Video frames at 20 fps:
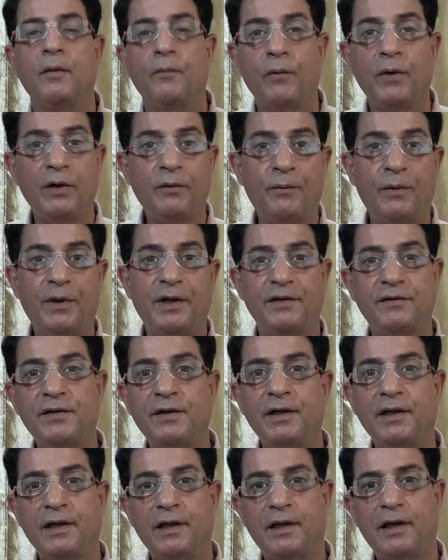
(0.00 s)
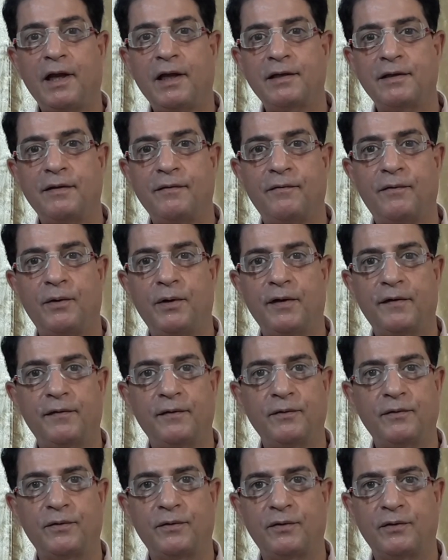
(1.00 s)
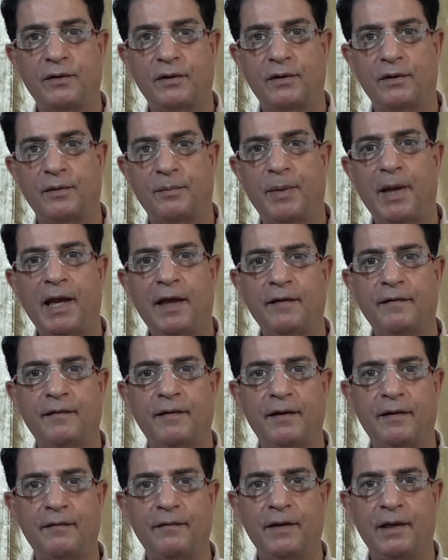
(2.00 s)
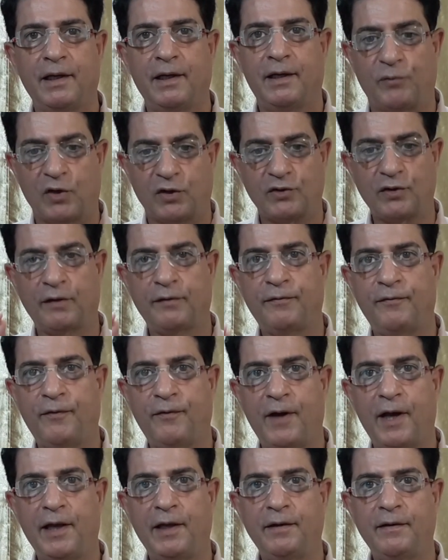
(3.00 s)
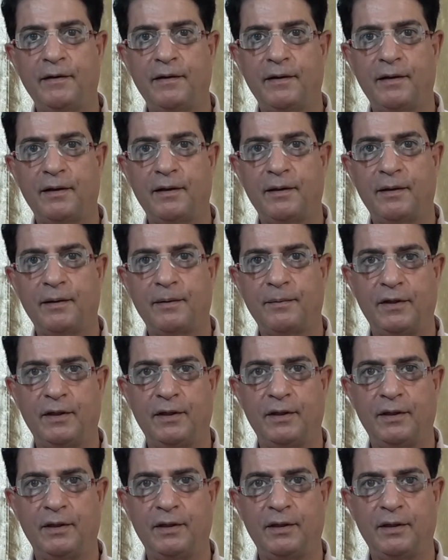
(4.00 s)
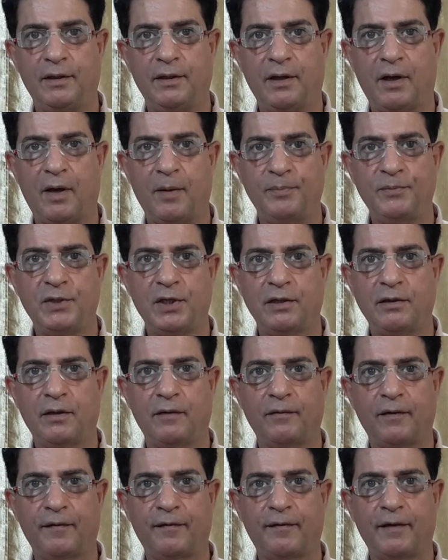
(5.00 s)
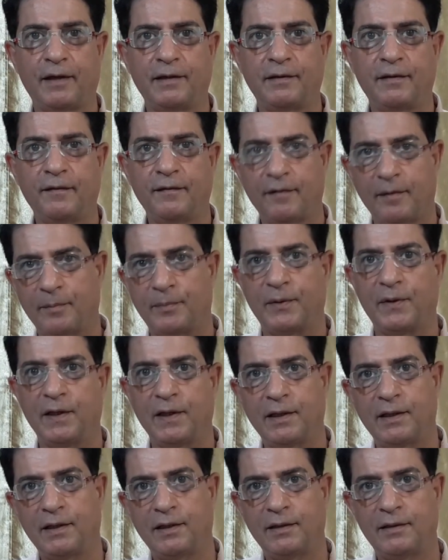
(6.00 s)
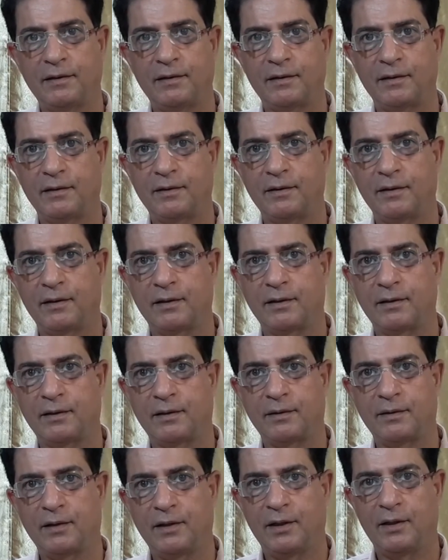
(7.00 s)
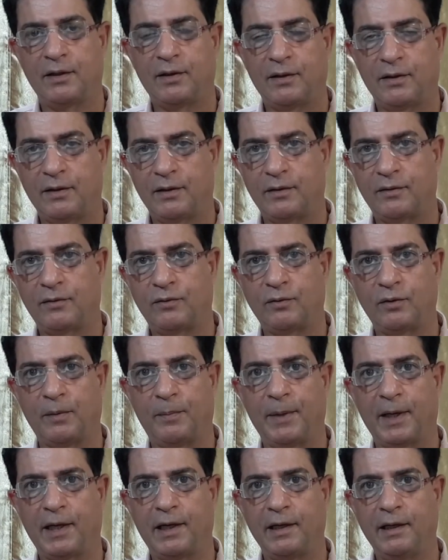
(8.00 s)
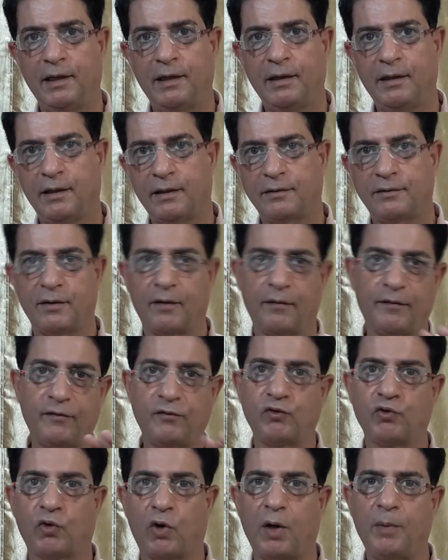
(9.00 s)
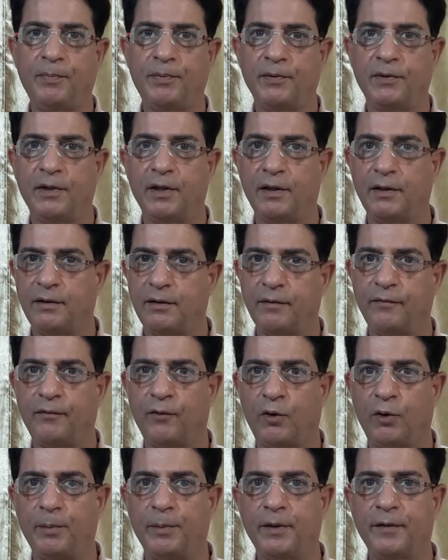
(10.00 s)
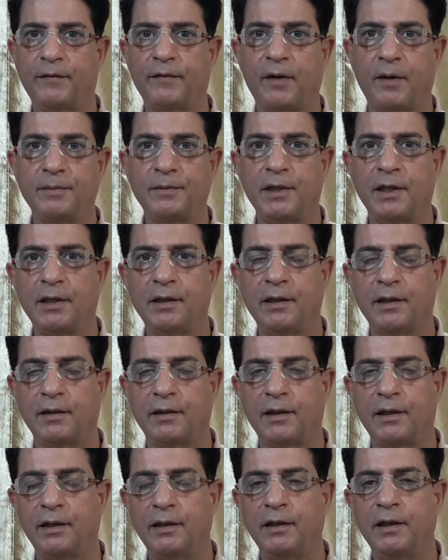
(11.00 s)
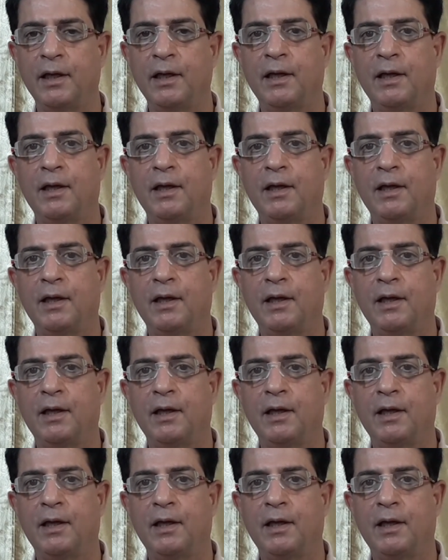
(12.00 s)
When you want to turn an active voice into the passive, just find the object of the sentence and bring it to the beginning and just drop the former subject, and then